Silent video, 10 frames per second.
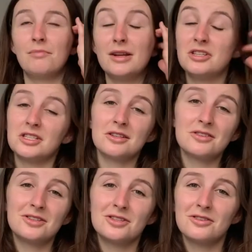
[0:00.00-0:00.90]
But just
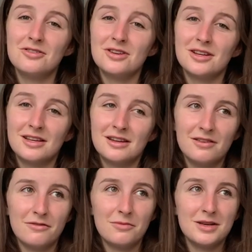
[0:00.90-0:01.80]
goes to show you, you can
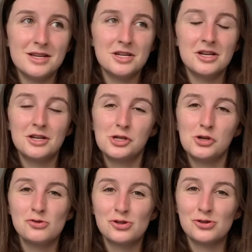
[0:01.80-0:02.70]
never be
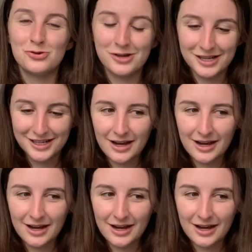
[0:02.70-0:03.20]
too sure.